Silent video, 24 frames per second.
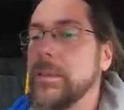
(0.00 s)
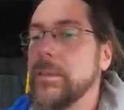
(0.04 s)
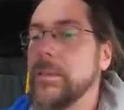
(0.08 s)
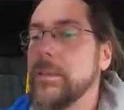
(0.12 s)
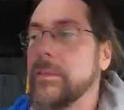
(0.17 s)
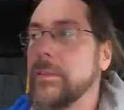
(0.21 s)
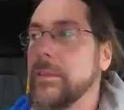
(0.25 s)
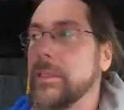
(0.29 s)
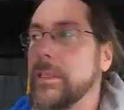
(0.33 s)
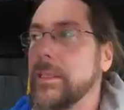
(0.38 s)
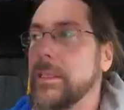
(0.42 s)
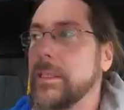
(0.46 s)

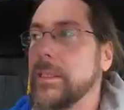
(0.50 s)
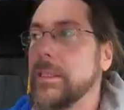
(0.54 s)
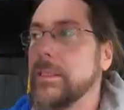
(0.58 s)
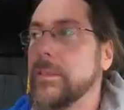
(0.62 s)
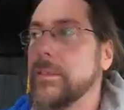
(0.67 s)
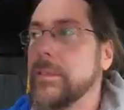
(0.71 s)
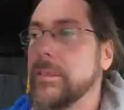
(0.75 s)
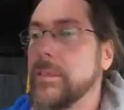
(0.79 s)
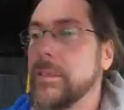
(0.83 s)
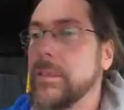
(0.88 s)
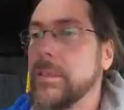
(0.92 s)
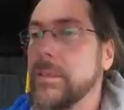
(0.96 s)
do it like
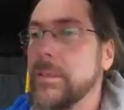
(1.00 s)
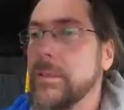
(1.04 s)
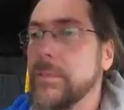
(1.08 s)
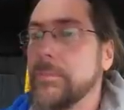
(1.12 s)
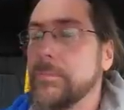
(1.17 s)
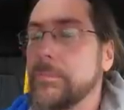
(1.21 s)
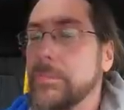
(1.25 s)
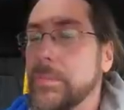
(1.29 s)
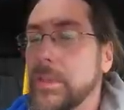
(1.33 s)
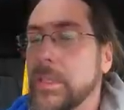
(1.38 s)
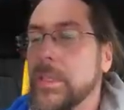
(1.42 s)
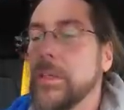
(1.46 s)
this.
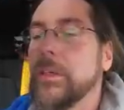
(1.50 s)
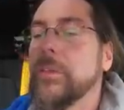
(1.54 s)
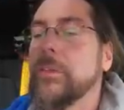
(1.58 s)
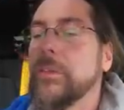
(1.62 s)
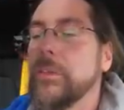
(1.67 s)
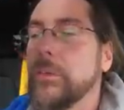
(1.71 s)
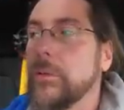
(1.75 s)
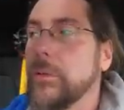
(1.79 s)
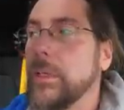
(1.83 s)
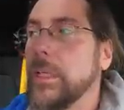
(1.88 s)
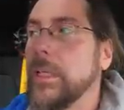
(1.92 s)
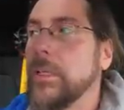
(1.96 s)

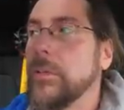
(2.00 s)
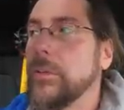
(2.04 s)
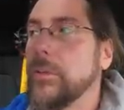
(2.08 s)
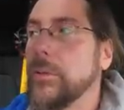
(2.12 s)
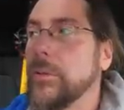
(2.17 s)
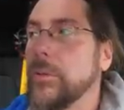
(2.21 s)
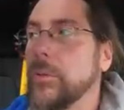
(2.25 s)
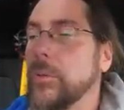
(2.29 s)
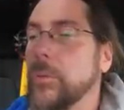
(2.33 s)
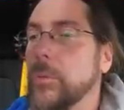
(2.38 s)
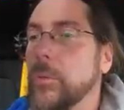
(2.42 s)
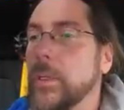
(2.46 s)
3,
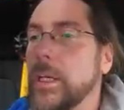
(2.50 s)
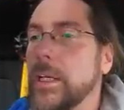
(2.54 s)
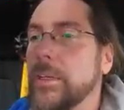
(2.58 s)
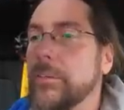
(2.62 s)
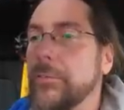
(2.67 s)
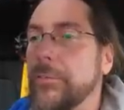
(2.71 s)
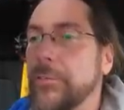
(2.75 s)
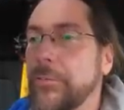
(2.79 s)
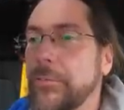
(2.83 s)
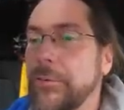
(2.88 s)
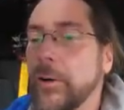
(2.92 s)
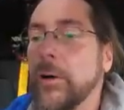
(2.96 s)
2, 1,
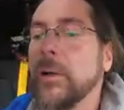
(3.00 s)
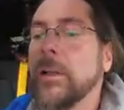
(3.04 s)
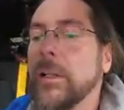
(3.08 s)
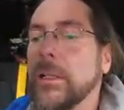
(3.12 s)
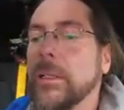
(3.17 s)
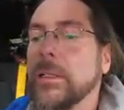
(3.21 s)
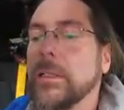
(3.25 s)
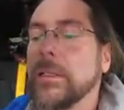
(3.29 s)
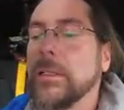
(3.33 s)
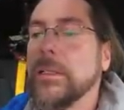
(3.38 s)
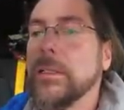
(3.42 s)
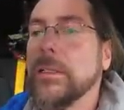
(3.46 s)
full!
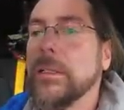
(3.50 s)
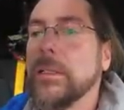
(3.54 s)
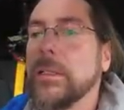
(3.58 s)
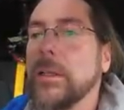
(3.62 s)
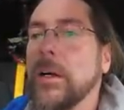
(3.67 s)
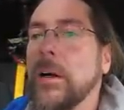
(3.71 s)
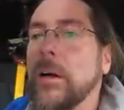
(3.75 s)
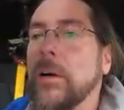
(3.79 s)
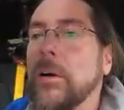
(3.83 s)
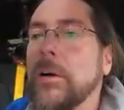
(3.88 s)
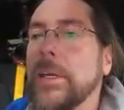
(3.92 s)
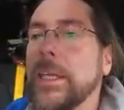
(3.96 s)

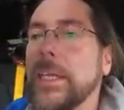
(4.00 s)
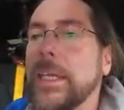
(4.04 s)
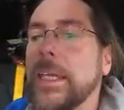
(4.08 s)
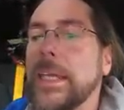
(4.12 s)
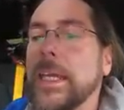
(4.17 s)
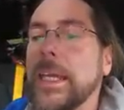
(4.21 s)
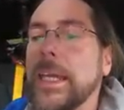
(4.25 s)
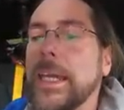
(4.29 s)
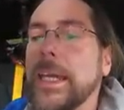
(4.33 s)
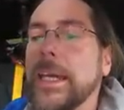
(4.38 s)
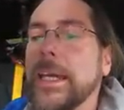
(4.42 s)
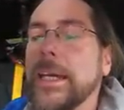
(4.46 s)
Oh
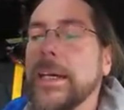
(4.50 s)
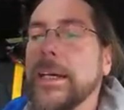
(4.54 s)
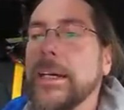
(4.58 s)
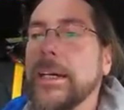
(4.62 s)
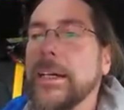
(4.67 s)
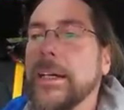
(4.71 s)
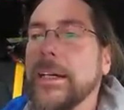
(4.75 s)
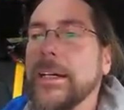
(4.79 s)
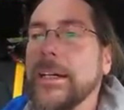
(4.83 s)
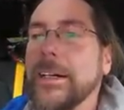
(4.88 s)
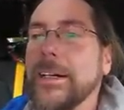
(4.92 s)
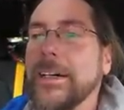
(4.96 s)
yeah!
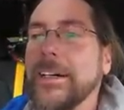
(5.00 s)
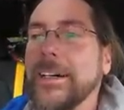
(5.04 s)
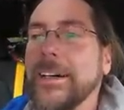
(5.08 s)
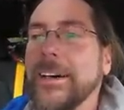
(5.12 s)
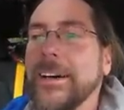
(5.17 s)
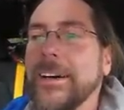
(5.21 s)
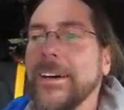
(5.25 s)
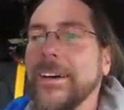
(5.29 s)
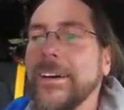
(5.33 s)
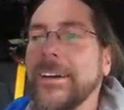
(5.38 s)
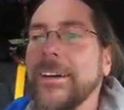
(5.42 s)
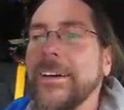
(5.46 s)

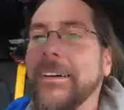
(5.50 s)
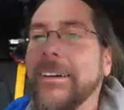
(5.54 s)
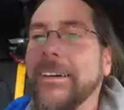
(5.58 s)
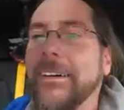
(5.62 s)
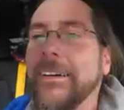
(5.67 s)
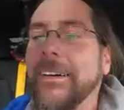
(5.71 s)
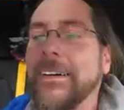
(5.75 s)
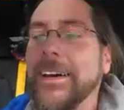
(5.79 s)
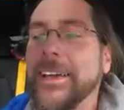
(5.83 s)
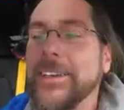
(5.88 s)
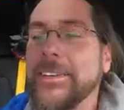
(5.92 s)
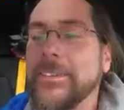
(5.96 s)

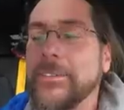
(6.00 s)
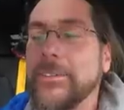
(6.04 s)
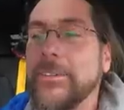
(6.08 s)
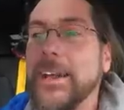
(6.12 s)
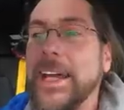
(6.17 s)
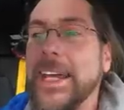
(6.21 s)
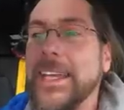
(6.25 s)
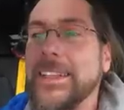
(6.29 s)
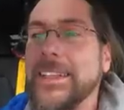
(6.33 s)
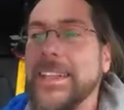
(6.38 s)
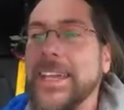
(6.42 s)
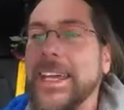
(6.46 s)
Oh, it's
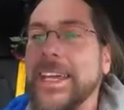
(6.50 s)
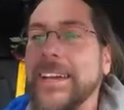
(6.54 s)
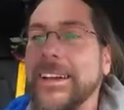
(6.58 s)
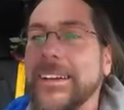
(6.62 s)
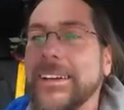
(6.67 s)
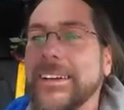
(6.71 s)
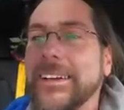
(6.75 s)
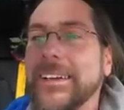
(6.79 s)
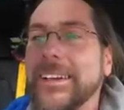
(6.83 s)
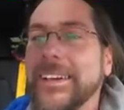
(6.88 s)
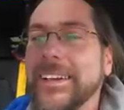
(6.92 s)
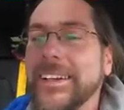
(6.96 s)
right
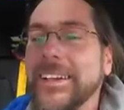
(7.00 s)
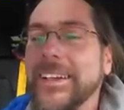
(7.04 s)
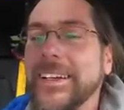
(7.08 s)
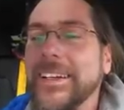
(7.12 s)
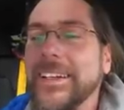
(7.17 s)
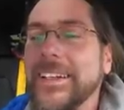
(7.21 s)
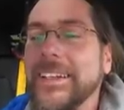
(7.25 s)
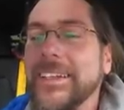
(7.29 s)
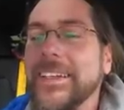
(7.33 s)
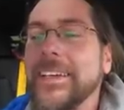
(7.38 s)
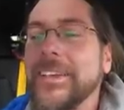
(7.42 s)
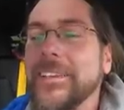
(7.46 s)
there!
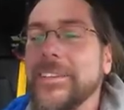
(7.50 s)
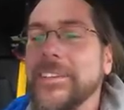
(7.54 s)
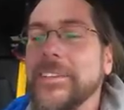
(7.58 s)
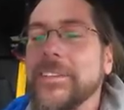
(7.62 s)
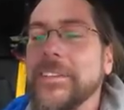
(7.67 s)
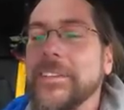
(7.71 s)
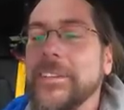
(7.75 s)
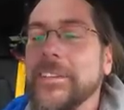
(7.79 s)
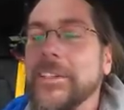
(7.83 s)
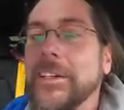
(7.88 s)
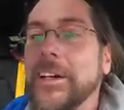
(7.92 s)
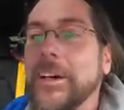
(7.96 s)
There's
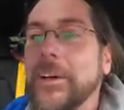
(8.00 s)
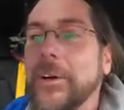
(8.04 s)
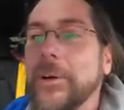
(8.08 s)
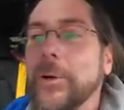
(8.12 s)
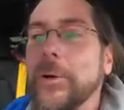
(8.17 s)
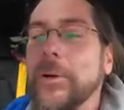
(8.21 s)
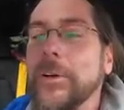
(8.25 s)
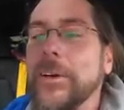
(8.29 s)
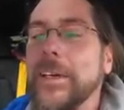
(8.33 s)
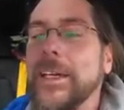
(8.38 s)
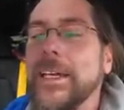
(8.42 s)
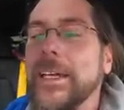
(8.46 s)

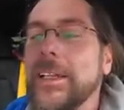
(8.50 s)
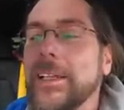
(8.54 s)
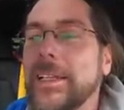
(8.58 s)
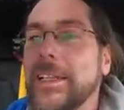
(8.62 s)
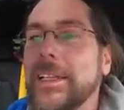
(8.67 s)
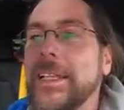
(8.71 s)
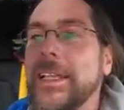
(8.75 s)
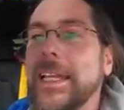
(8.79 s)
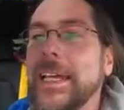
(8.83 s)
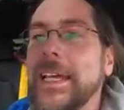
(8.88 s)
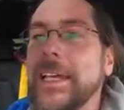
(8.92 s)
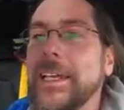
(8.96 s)
no
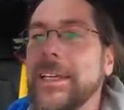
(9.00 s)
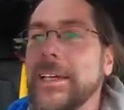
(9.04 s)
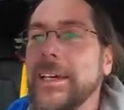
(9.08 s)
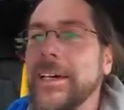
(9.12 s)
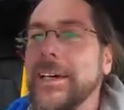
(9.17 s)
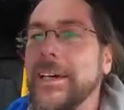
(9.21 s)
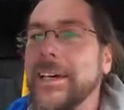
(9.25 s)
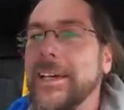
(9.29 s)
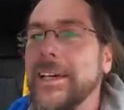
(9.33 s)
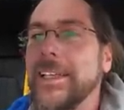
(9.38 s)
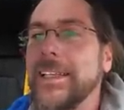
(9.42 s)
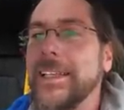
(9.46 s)

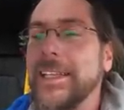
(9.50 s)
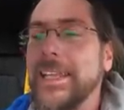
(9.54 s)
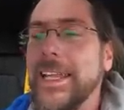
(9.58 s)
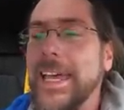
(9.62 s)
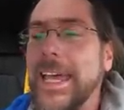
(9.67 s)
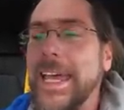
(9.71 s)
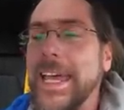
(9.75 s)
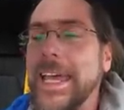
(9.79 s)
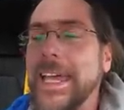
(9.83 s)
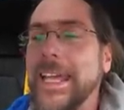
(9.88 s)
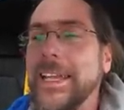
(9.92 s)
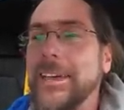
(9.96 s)

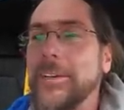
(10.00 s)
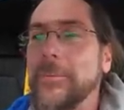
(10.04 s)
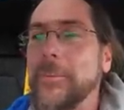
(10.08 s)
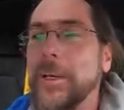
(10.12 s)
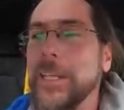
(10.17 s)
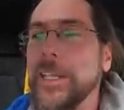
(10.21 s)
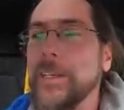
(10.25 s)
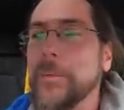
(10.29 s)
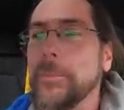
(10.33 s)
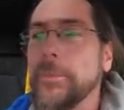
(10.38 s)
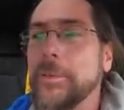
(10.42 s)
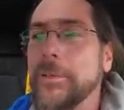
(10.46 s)
lag
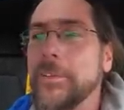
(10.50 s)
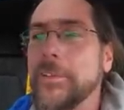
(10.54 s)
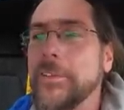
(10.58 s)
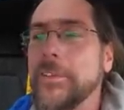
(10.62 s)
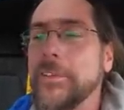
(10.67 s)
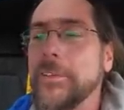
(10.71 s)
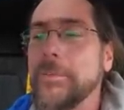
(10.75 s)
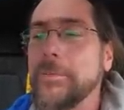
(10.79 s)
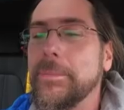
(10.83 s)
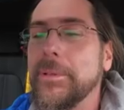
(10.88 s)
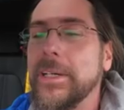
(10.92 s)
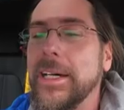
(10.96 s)
when you push
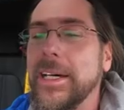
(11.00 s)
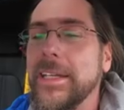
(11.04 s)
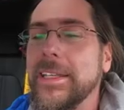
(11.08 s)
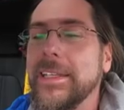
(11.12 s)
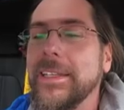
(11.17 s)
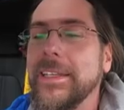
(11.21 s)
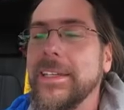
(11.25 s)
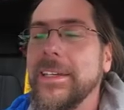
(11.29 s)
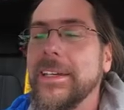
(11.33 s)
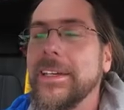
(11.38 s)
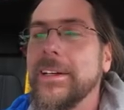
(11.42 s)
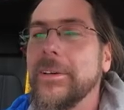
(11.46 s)
the
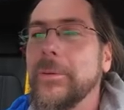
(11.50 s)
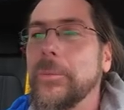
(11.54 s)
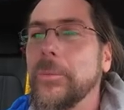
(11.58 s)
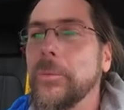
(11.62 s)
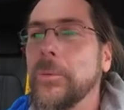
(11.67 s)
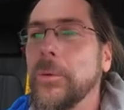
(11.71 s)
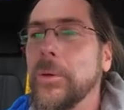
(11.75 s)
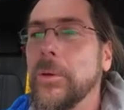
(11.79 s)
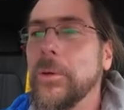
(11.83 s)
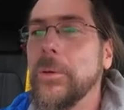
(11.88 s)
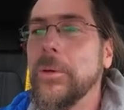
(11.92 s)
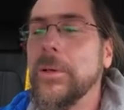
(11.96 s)
button.
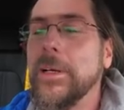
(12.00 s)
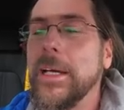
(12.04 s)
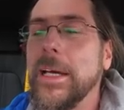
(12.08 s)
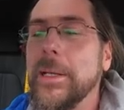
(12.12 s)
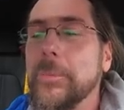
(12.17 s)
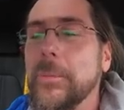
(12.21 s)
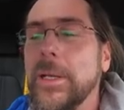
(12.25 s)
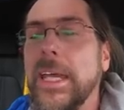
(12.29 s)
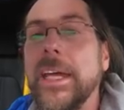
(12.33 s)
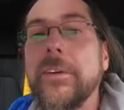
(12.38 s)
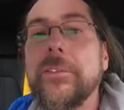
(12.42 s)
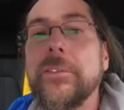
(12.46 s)
Ooh,
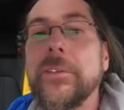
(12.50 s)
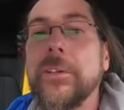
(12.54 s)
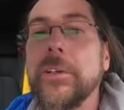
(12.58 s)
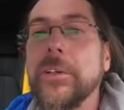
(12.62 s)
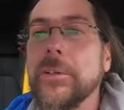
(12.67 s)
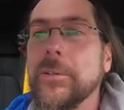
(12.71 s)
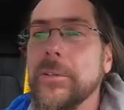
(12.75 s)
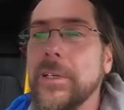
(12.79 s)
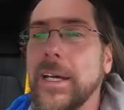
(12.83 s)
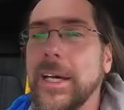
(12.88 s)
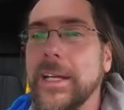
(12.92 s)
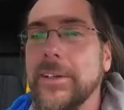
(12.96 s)
and we have to
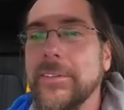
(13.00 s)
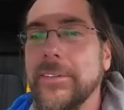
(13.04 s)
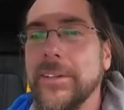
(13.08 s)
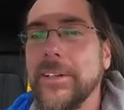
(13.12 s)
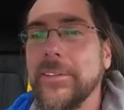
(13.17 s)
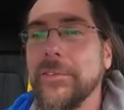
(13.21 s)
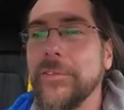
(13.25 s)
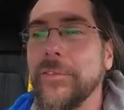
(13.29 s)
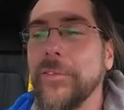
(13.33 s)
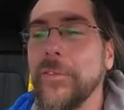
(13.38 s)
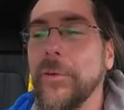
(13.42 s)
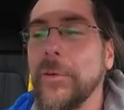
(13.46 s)
go to
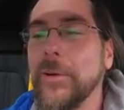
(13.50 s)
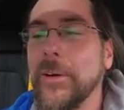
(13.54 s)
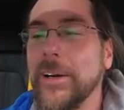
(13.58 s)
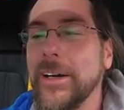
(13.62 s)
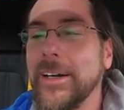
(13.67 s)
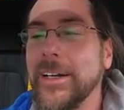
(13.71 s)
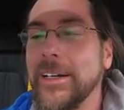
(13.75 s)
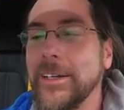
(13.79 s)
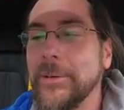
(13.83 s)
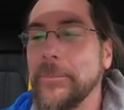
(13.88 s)
104